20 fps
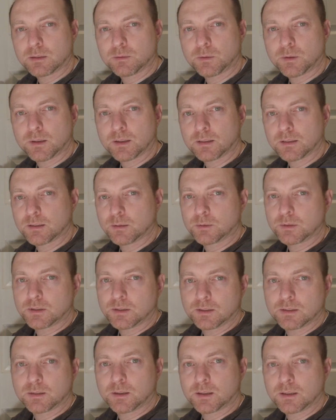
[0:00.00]
a device that was
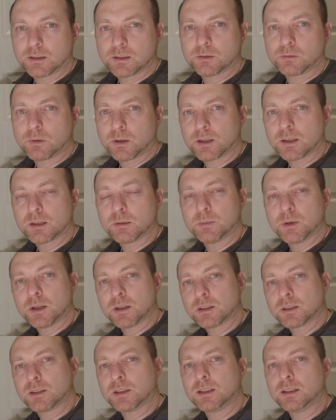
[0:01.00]
designed to run an
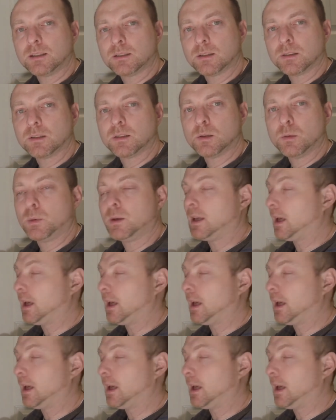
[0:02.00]
immersion heater to